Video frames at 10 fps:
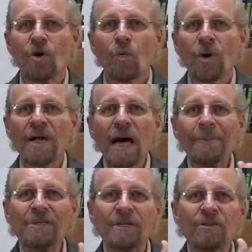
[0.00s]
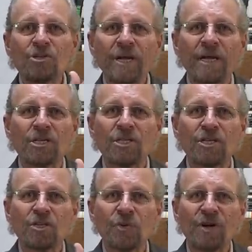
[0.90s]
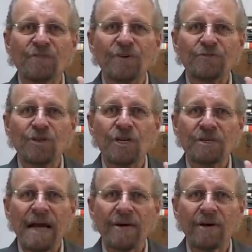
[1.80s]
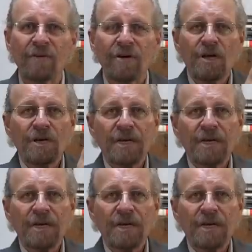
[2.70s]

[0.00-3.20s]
What happened in the Genesis 3:15 narrative